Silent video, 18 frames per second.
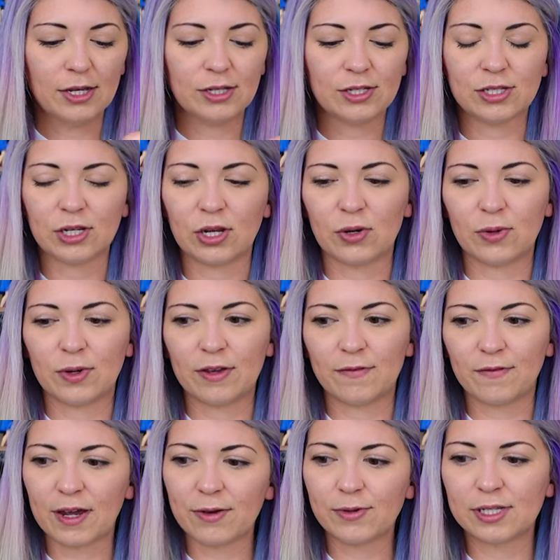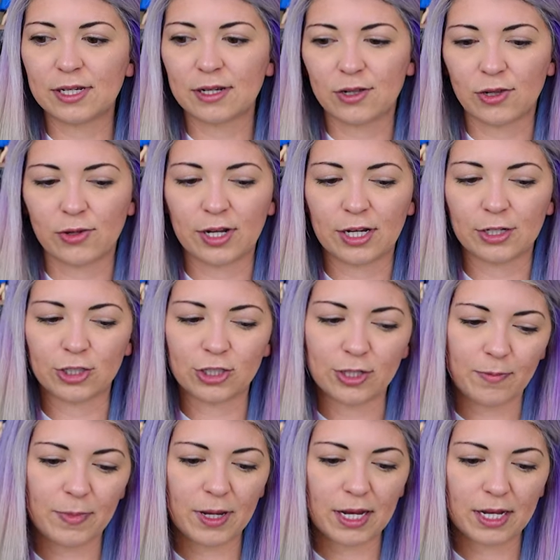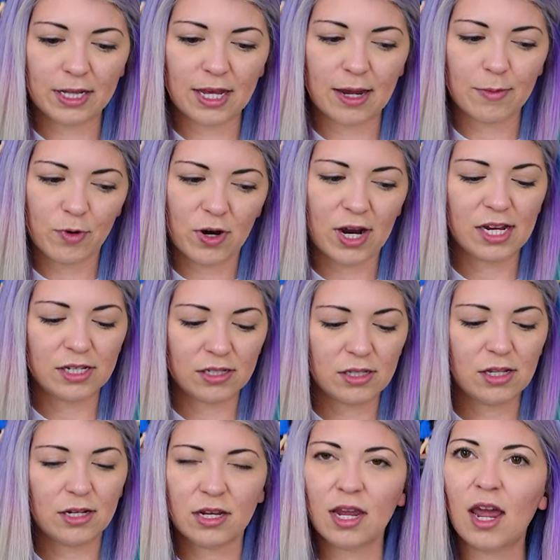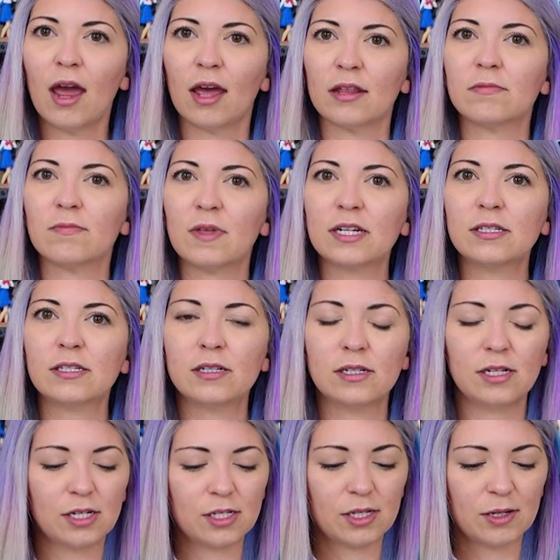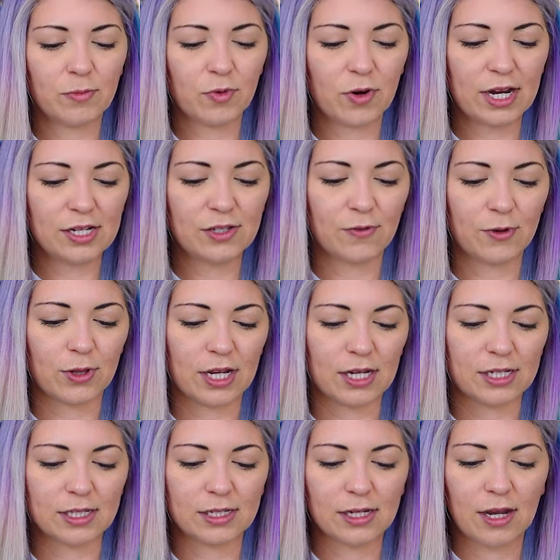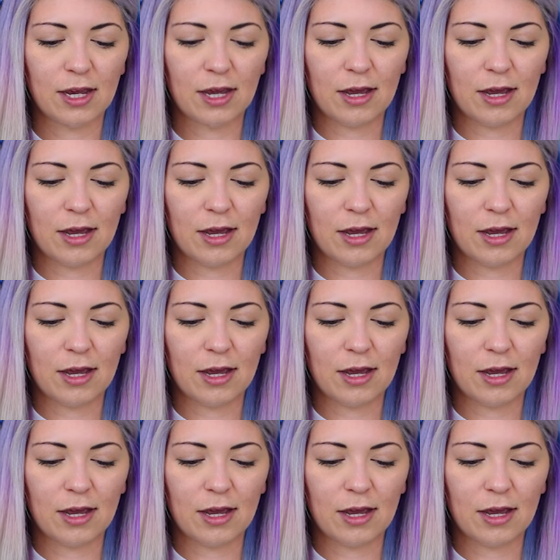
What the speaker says: So if I was including shipping in that price, then yeah, that's a decent price for these.